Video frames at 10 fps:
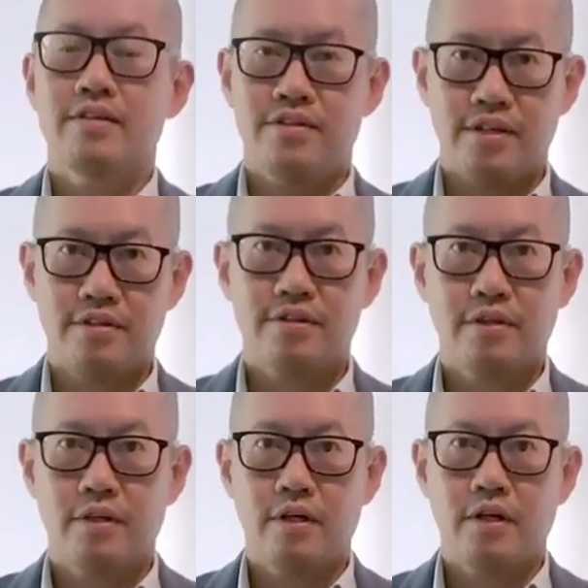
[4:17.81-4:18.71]
is
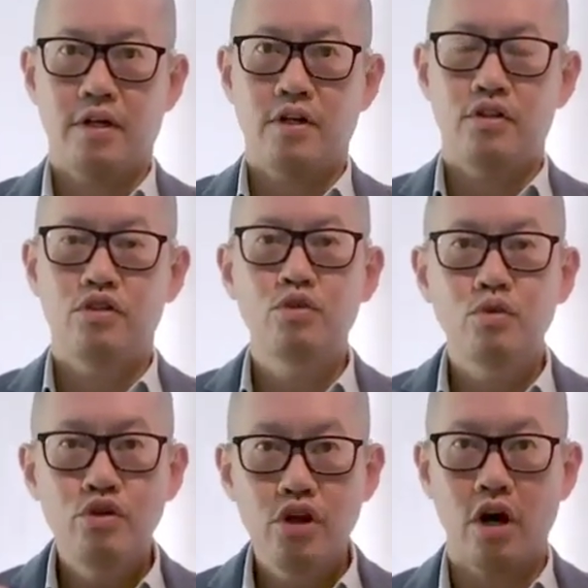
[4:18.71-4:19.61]
this:
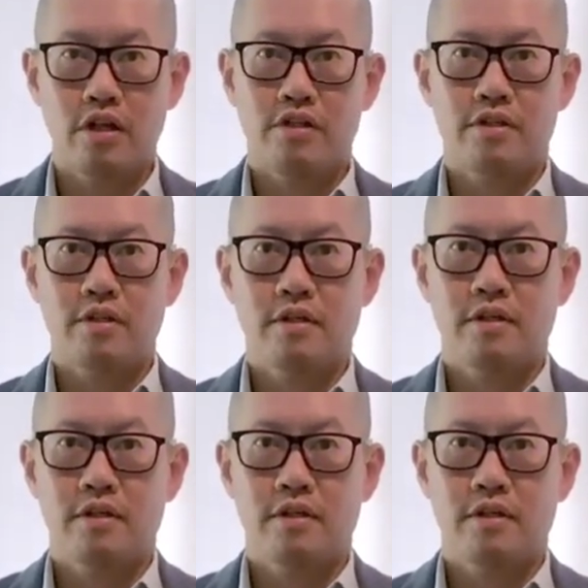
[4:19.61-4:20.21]
do not,